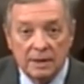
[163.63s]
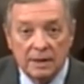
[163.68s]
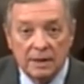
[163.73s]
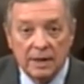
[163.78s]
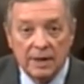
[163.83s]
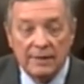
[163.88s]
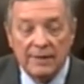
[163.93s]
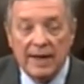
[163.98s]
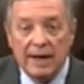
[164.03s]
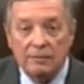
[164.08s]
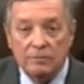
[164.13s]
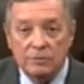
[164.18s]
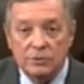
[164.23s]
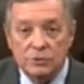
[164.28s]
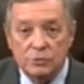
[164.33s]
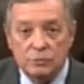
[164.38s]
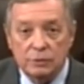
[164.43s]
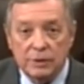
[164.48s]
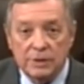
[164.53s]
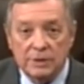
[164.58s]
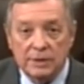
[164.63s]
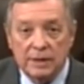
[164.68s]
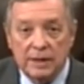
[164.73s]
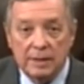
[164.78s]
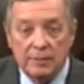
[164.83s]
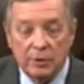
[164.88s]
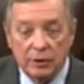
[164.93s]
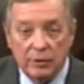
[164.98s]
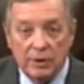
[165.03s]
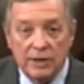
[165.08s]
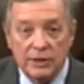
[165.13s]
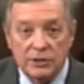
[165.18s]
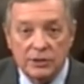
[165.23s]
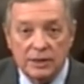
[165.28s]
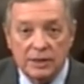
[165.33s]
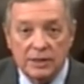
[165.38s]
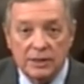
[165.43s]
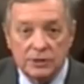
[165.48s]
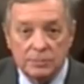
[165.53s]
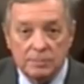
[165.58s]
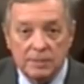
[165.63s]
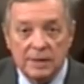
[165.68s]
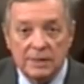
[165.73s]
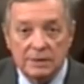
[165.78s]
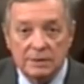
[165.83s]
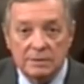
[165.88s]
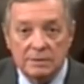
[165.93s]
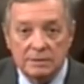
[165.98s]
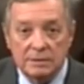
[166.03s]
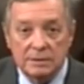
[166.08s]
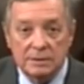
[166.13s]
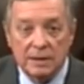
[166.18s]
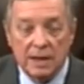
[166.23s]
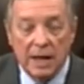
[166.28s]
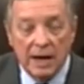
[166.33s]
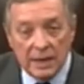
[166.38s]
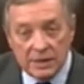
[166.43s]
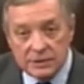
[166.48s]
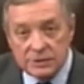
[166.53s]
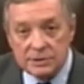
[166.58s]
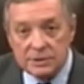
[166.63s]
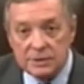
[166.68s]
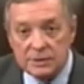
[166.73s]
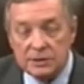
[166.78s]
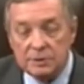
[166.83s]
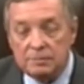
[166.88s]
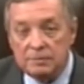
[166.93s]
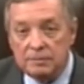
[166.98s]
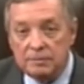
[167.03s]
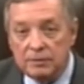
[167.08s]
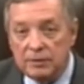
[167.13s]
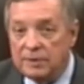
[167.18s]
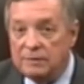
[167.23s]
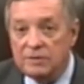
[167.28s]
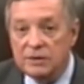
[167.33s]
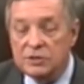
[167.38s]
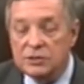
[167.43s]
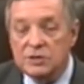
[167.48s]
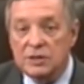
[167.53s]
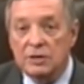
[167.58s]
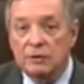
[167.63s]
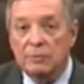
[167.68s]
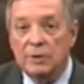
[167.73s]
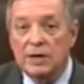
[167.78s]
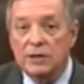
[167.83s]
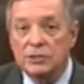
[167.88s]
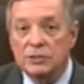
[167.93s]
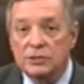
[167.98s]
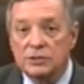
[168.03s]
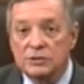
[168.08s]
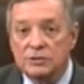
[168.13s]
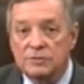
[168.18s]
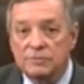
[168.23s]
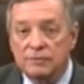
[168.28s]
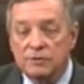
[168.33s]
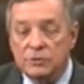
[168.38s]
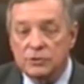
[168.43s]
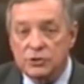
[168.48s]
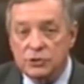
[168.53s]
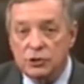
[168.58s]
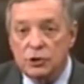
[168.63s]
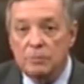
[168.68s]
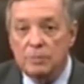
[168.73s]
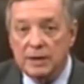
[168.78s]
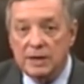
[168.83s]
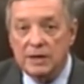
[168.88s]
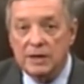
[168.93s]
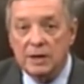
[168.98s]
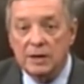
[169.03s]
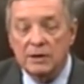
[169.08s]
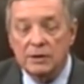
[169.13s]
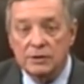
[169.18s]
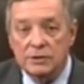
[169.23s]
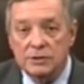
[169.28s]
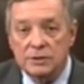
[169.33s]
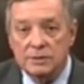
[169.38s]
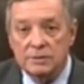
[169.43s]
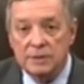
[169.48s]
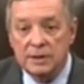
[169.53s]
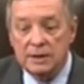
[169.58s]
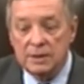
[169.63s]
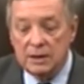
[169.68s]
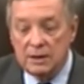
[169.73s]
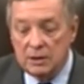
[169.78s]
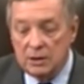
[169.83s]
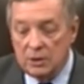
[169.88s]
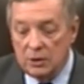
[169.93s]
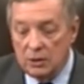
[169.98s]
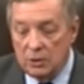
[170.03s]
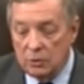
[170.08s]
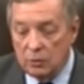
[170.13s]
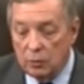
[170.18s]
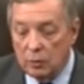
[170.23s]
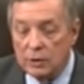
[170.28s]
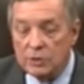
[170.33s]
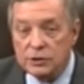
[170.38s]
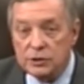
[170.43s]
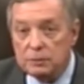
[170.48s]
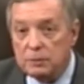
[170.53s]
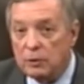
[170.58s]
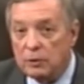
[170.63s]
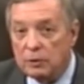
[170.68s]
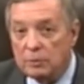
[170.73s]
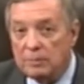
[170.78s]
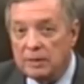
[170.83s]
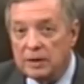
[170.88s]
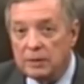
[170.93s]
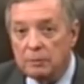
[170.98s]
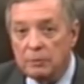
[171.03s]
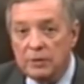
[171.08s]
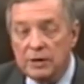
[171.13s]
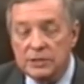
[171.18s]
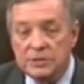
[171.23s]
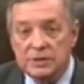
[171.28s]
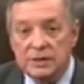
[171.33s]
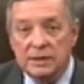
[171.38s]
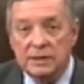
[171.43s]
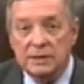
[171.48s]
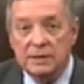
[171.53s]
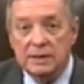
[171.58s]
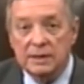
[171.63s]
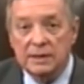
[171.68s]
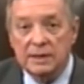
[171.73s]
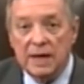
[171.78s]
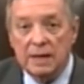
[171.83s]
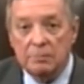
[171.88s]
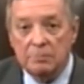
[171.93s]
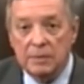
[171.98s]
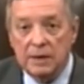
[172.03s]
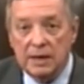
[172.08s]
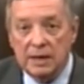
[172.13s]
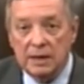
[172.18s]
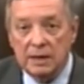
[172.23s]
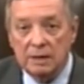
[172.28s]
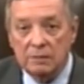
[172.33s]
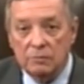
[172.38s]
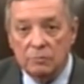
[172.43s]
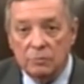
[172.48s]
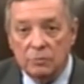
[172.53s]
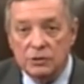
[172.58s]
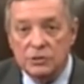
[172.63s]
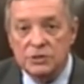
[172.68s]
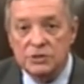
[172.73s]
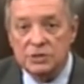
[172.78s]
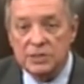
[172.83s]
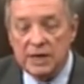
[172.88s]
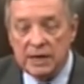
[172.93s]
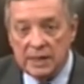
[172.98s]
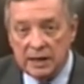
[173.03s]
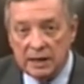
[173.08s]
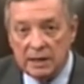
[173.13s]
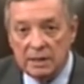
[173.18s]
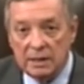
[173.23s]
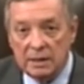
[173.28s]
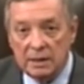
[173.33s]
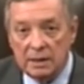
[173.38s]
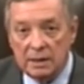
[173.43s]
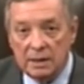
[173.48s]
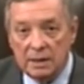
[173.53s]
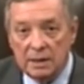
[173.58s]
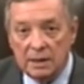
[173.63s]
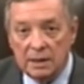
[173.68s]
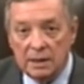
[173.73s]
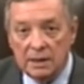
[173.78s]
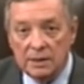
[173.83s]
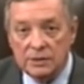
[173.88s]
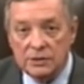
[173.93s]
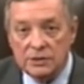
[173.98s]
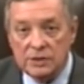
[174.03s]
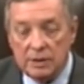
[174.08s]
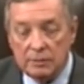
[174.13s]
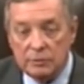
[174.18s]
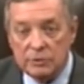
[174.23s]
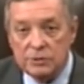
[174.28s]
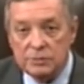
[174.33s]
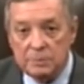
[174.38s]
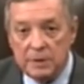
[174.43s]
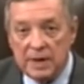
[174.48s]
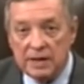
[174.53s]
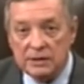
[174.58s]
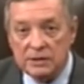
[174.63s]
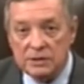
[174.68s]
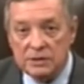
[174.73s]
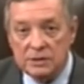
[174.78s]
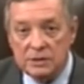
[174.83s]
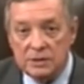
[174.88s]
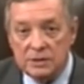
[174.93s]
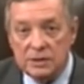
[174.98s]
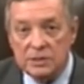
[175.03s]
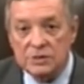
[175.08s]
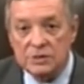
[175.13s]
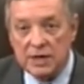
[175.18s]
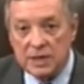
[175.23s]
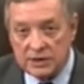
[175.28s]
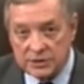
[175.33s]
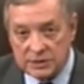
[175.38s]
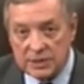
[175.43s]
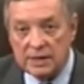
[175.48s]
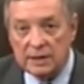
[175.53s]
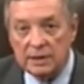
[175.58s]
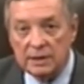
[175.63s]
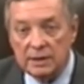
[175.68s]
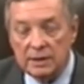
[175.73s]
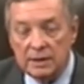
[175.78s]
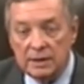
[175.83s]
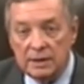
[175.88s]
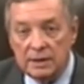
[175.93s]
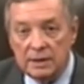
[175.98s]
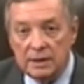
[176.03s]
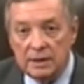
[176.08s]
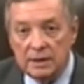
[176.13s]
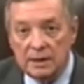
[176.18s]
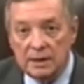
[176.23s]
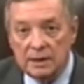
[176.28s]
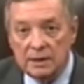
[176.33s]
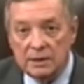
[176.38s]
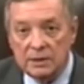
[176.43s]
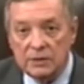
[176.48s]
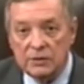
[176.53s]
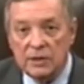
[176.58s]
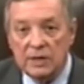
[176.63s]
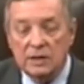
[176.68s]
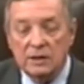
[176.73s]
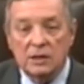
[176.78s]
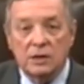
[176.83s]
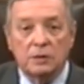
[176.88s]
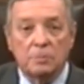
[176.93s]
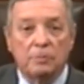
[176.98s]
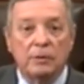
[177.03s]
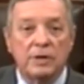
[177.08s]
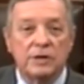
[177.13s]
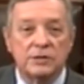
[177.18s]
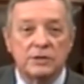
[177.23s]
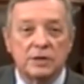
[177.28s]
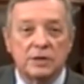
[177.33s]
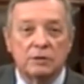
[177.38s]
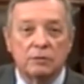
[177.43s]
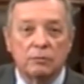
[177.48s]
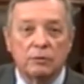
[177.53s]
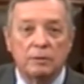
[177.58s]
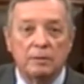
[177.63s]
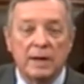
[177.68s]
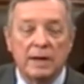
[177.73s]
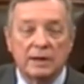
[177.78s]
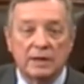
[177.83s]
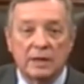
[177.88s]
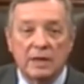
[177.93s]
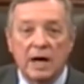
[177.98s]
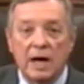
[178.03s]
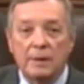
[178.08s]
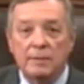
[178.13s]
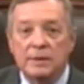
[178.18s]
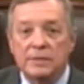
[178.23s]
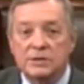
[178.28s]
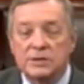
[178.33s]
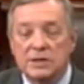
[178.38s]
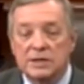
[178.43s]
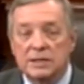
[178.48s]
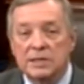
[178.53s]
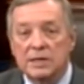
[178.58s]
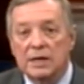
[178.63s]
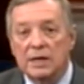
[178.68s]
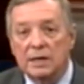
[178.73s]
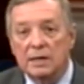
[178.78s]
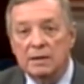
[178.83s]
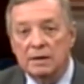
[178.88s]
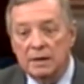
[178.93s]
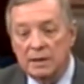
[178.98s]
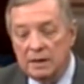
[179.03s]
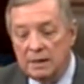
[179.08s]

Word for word: And that was what immigration has meant to us and to previous generations for so many years. Words spoken by the president at that meeting were stunning and, in some respects, disgusting. To think that the president would make the comments he did.